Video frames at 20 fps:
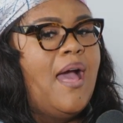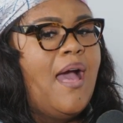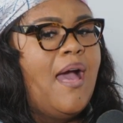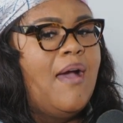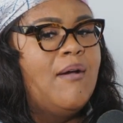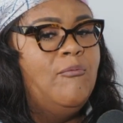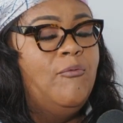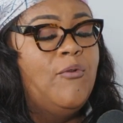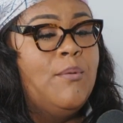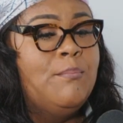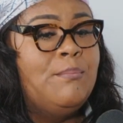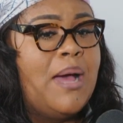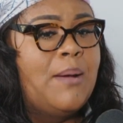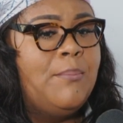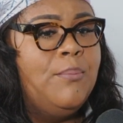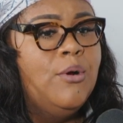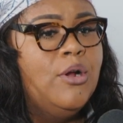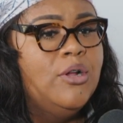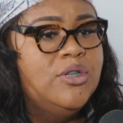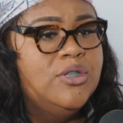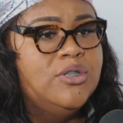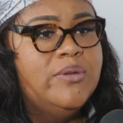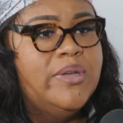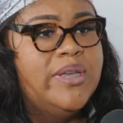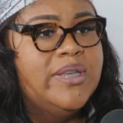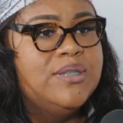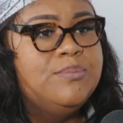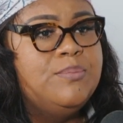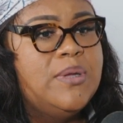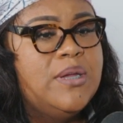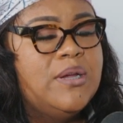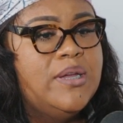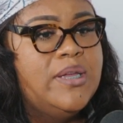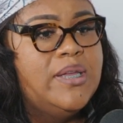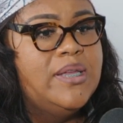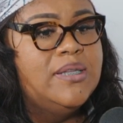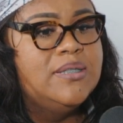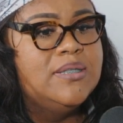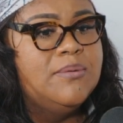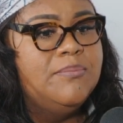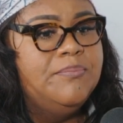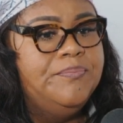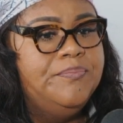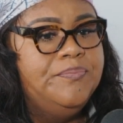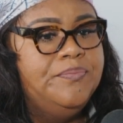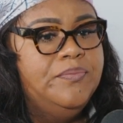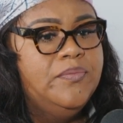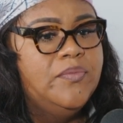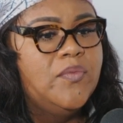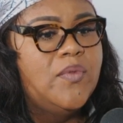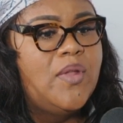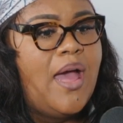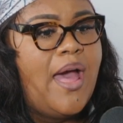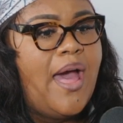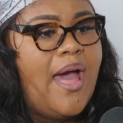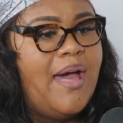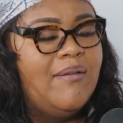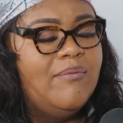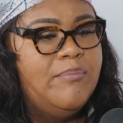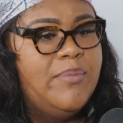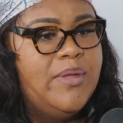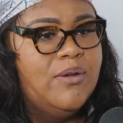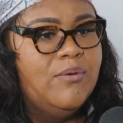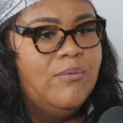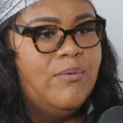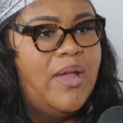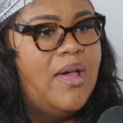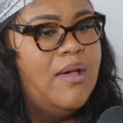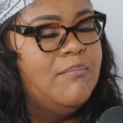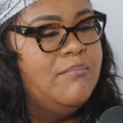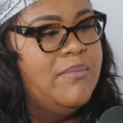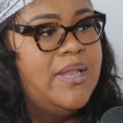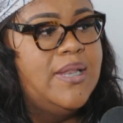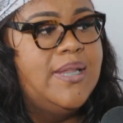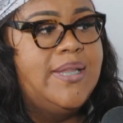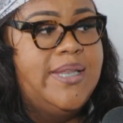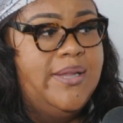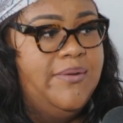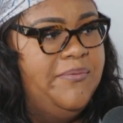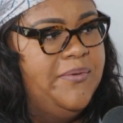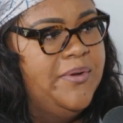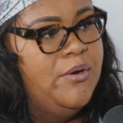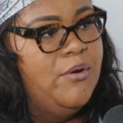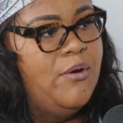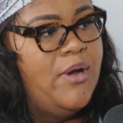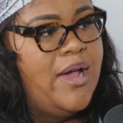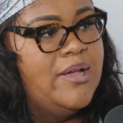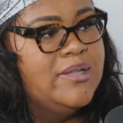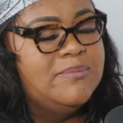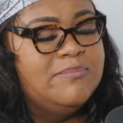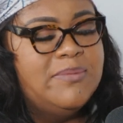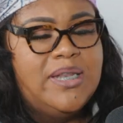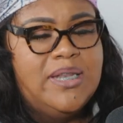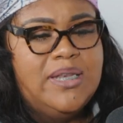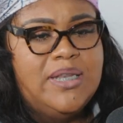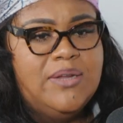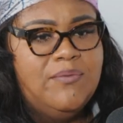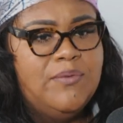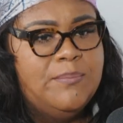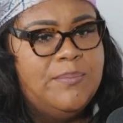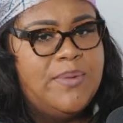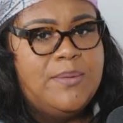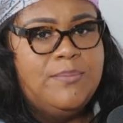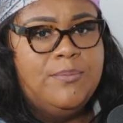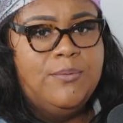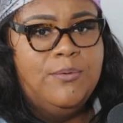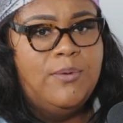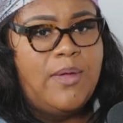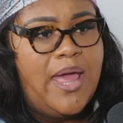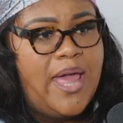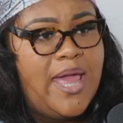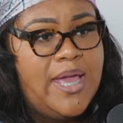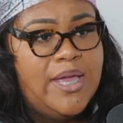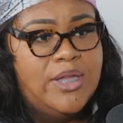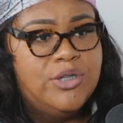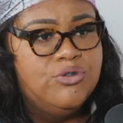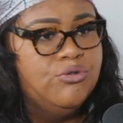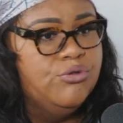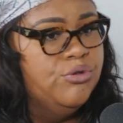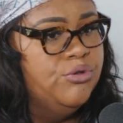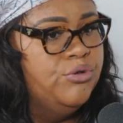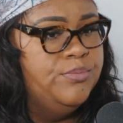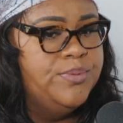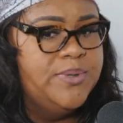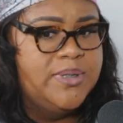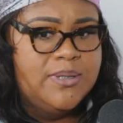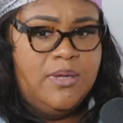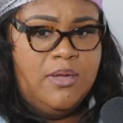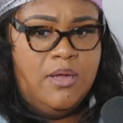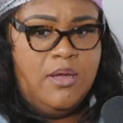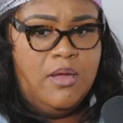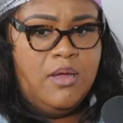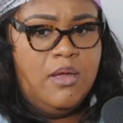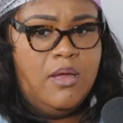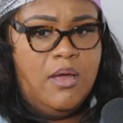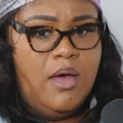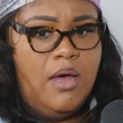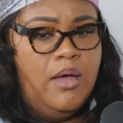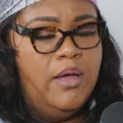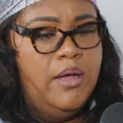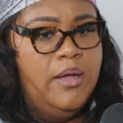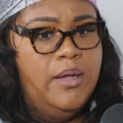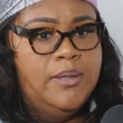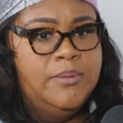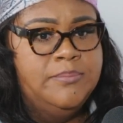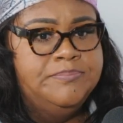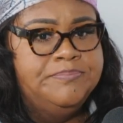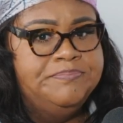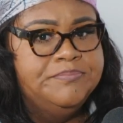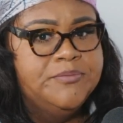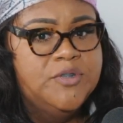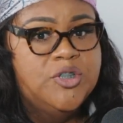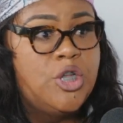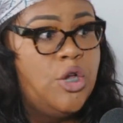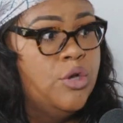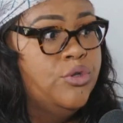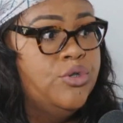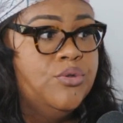from my personal experience, I've been around many different crowds, many different people, age groups, social